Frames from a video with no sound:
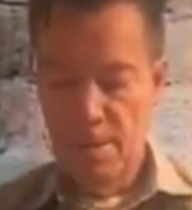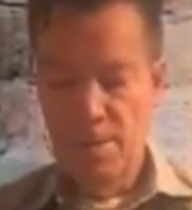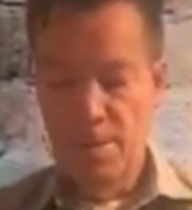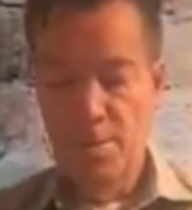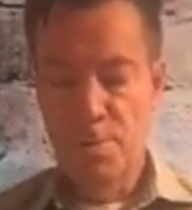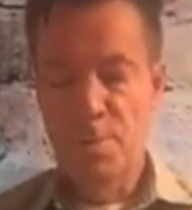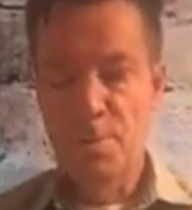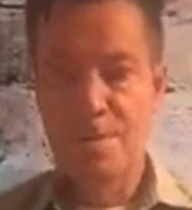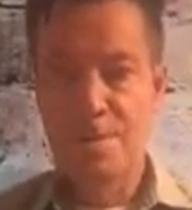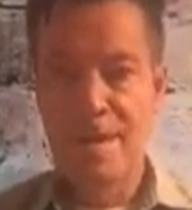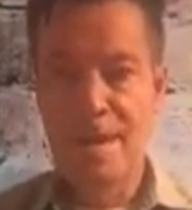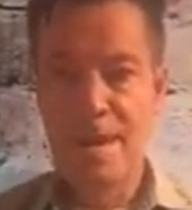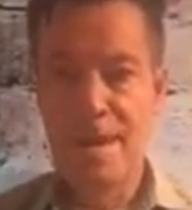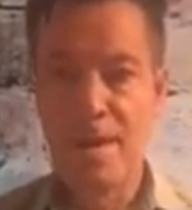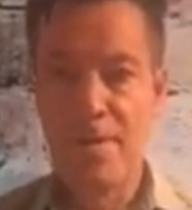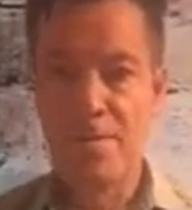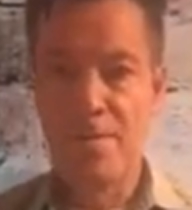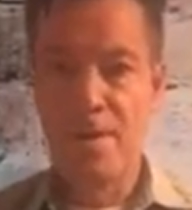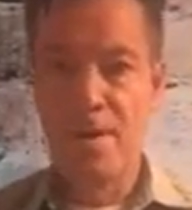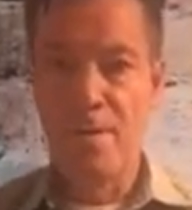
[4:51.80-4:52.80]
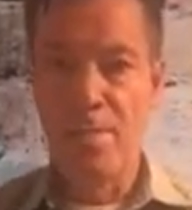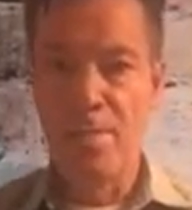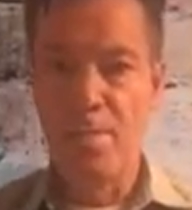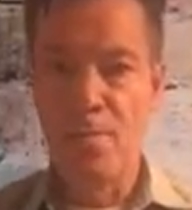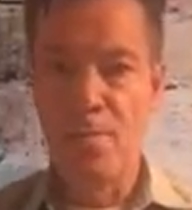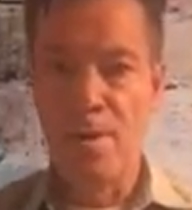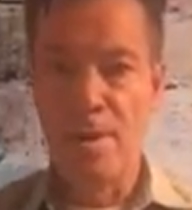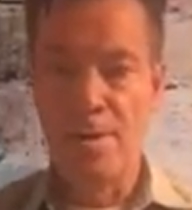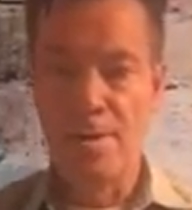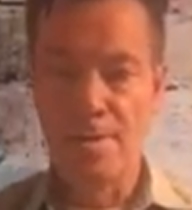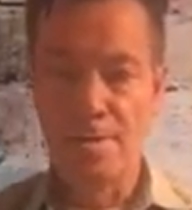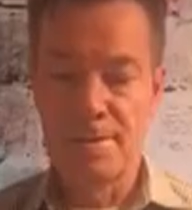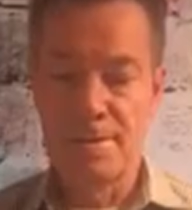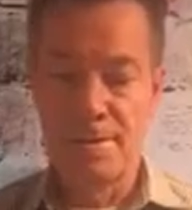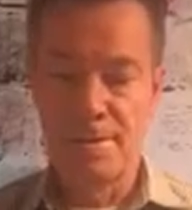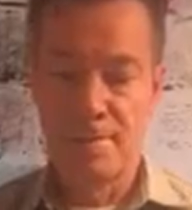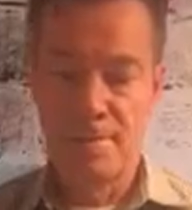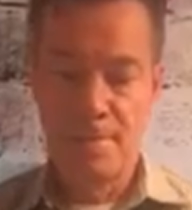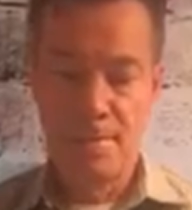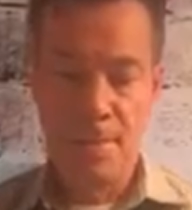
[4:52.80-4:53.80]
So there's a half cup of rice
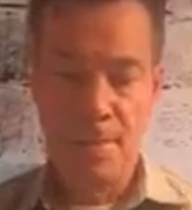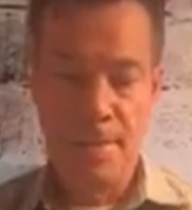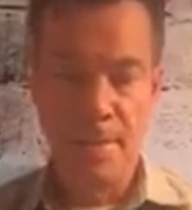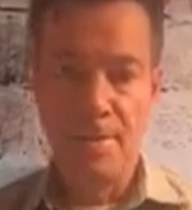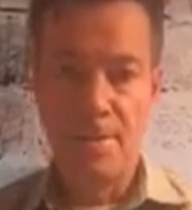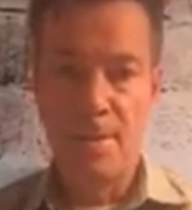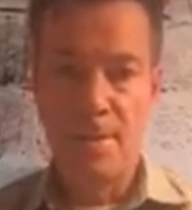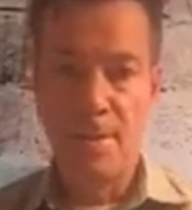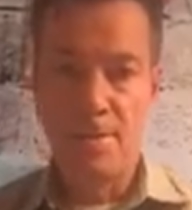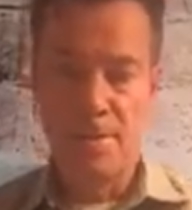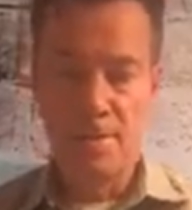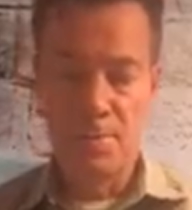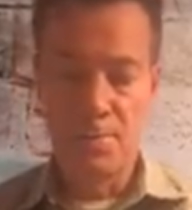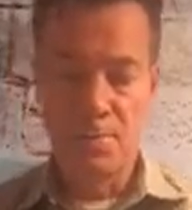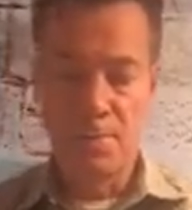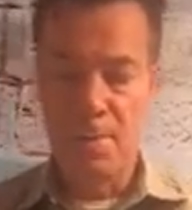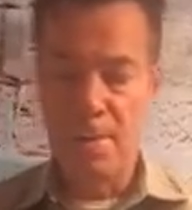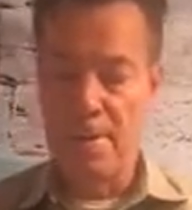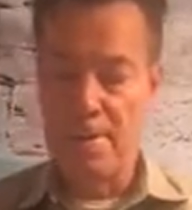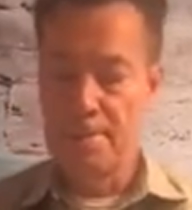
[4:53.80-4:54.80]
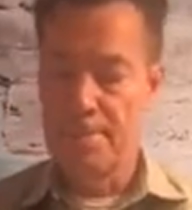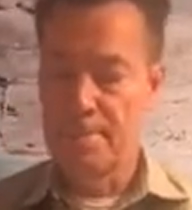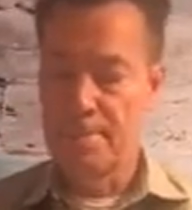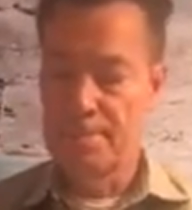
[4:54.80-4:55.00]
in there as well.